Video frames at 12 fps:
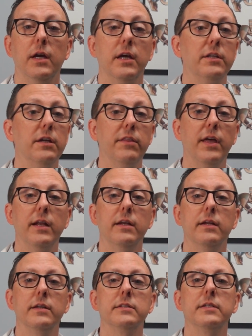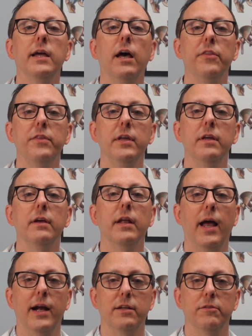Until then, stay healthy and
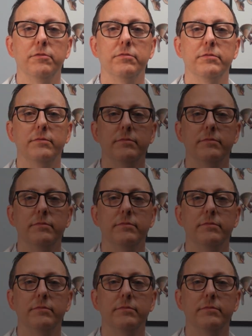active.